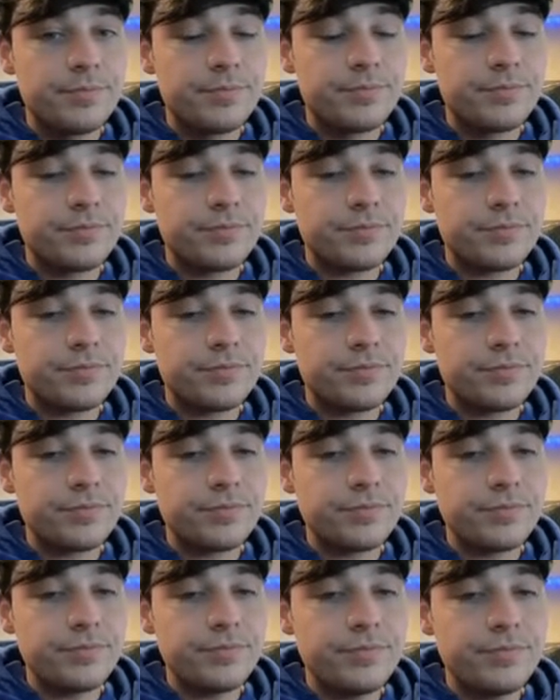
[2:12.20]

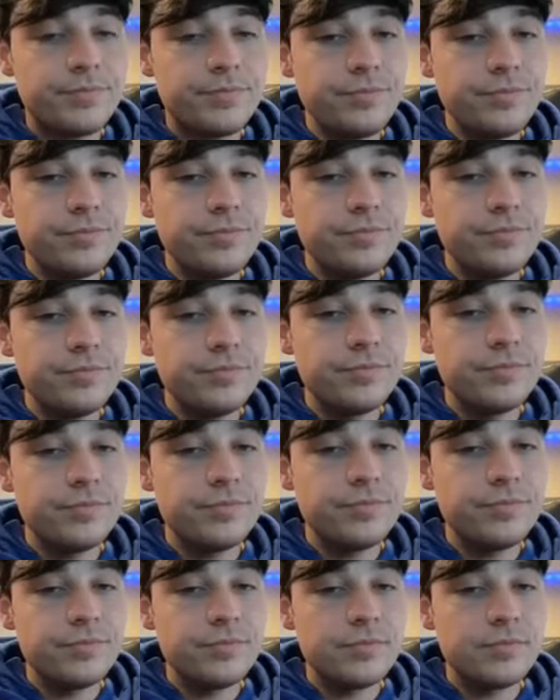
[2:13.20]

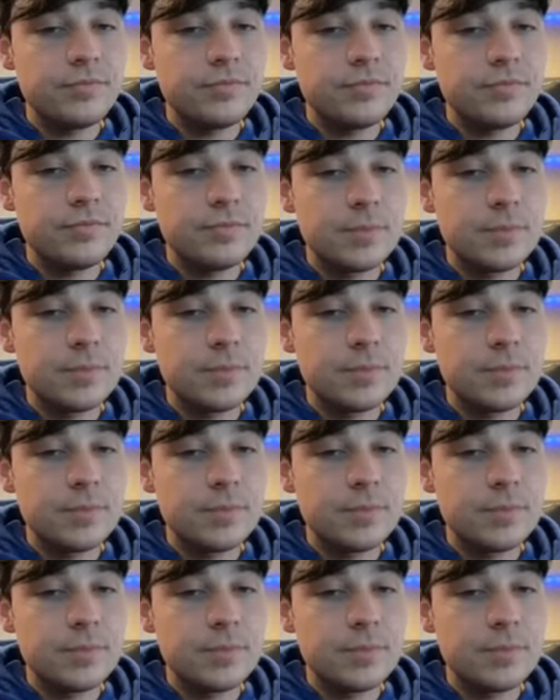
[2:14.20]
Nobody speaks.